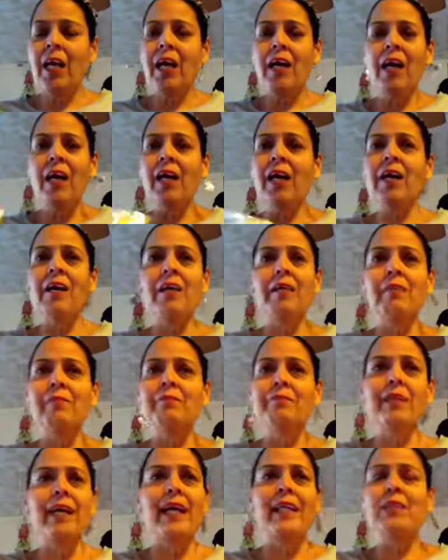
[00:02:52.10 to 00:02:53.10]
Uh,
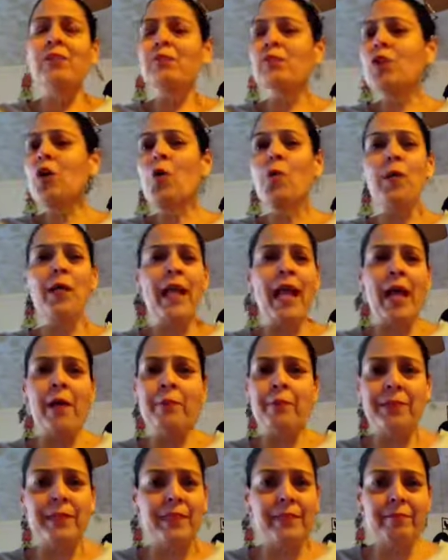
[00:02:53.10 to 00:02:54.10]
I don't know what
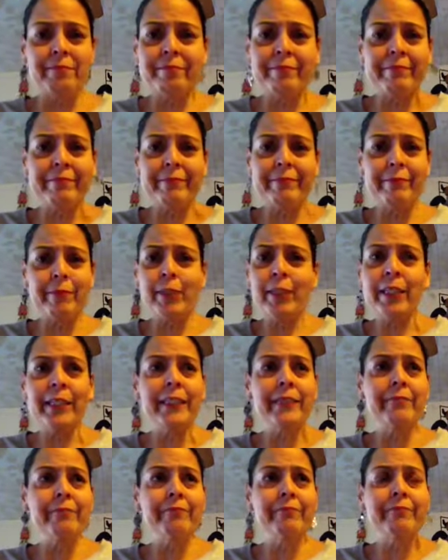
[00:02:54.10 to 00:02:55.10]
happened,
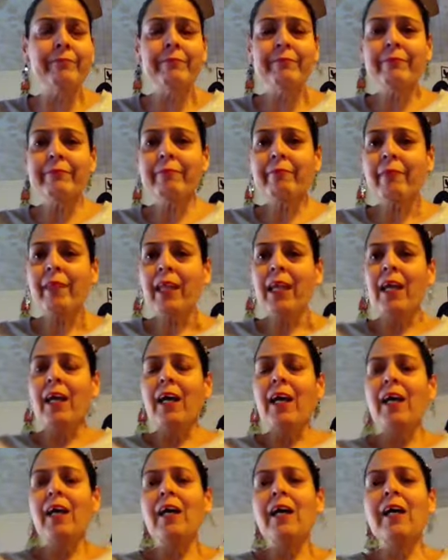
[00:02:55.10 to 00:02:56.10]
really.
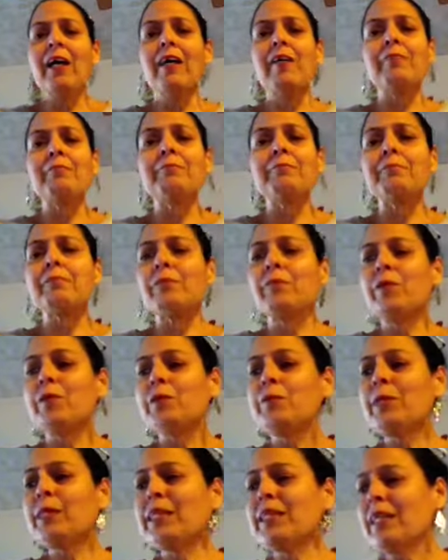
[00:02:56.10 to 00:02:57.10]
Uh,
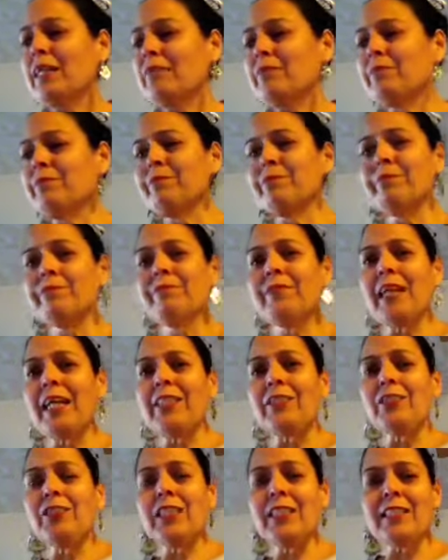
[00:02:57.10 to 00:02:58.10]
one minute I'm
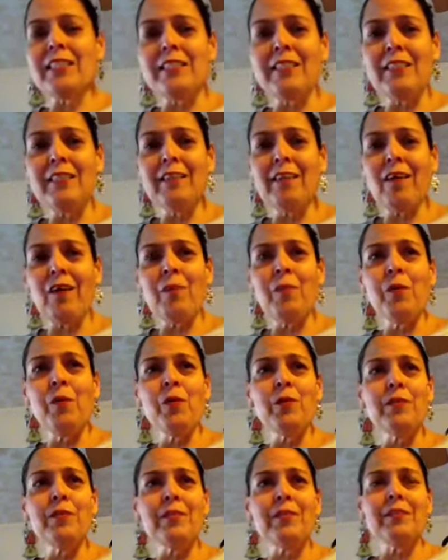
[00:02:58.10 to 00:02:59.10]
flat chested
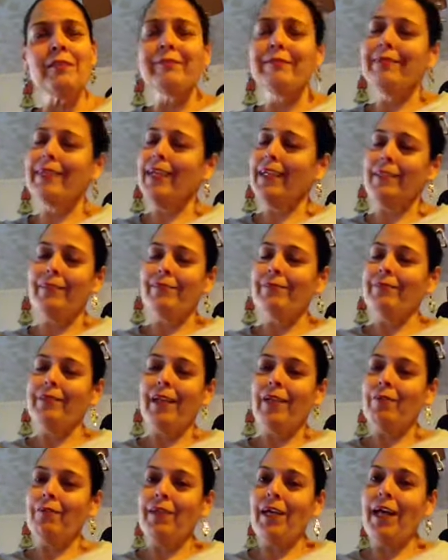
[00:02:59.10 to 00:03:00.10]
almost. Not
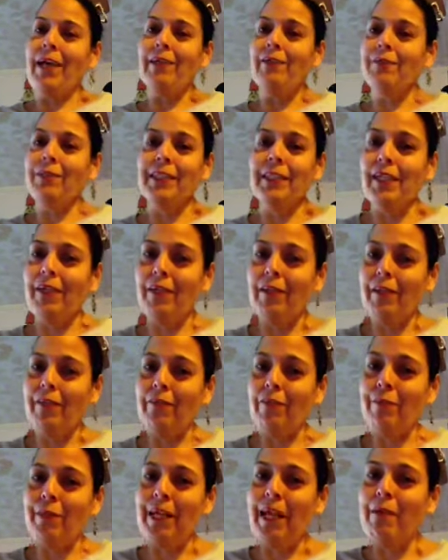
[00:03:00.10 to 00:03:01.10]
not I don't think I'll
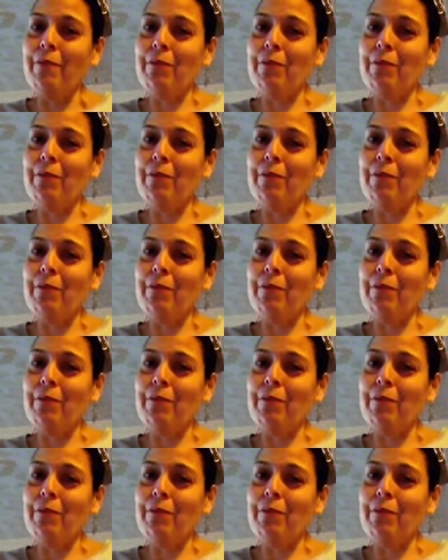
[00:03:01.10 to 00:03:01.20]
ever be I